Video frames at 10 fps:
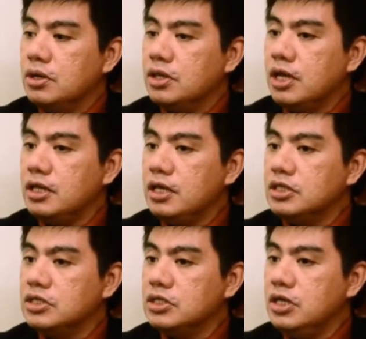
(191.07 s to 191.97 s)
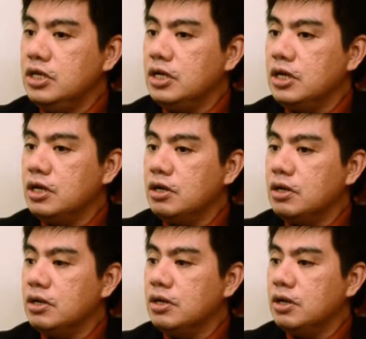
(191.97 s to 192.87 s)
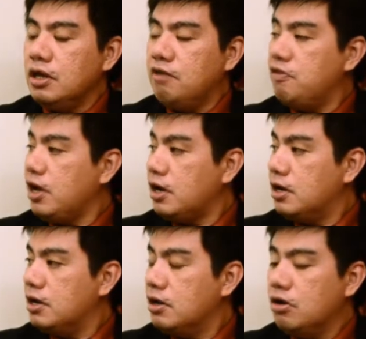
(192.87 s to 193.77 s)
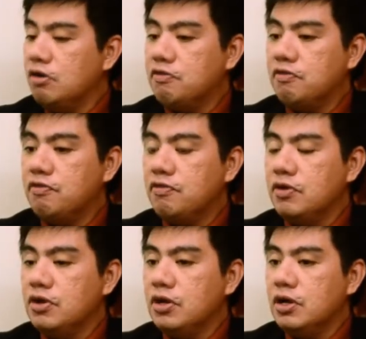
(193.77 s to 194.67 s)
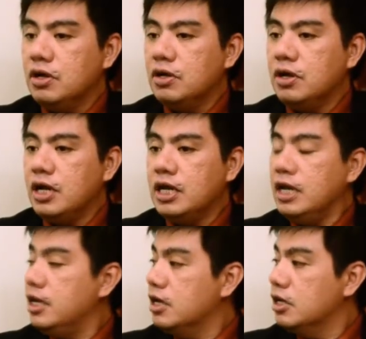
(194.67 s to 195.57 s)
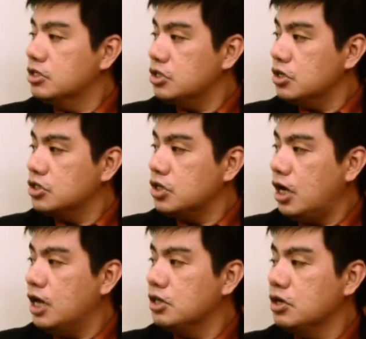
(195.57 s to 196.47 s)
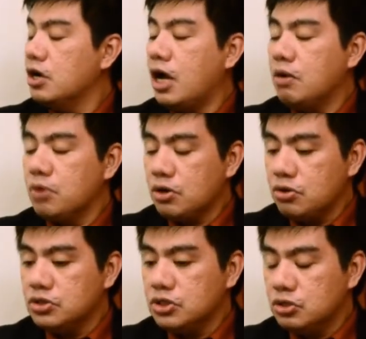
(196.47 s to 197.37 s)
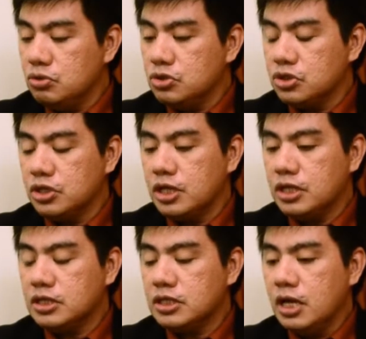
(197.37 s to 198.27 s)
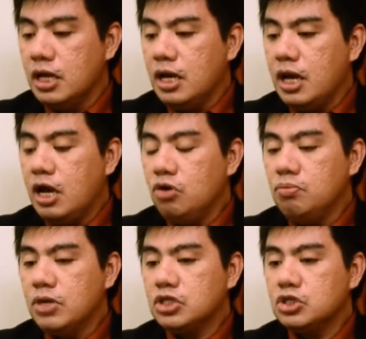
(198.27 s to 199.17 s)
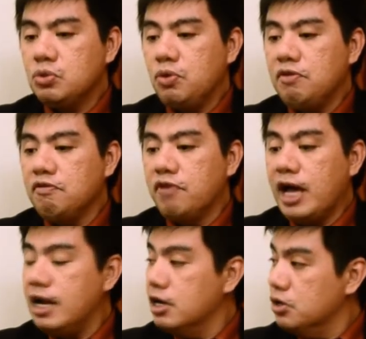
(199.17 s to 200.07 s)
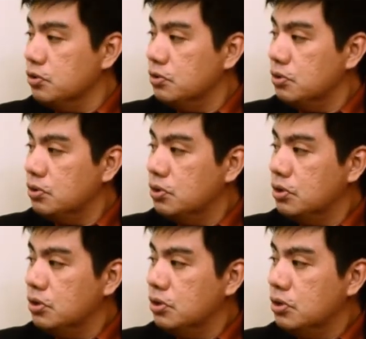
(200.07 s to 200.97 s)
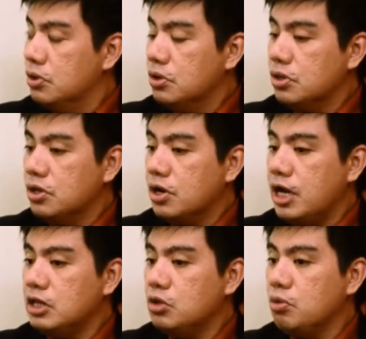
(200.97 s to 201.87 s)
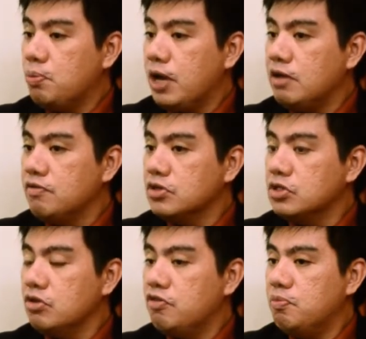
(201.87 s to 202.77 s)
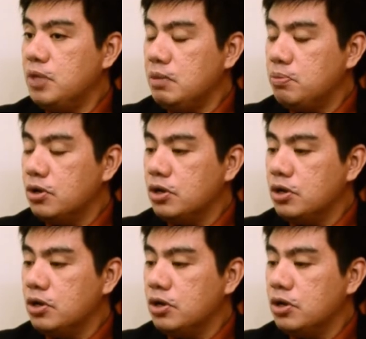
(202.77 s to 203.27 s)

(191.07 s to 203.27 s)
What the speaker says: That is the effect of an illegal search under our Constitution. That is how much we value the right to privacy of people.